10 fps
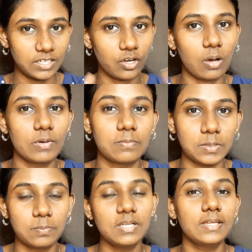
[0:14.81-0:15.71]
common
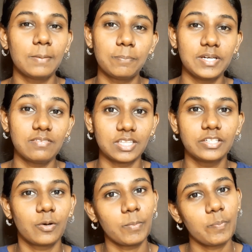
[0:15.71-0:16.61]
people, we
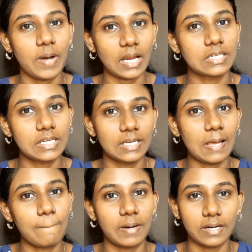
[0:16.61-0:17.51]
are practical
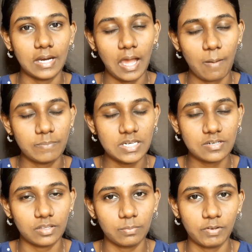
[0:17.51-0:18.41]
and
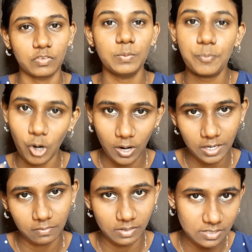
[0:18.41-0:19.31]

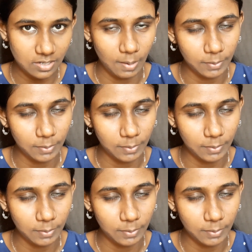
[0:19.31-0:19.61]
product wise.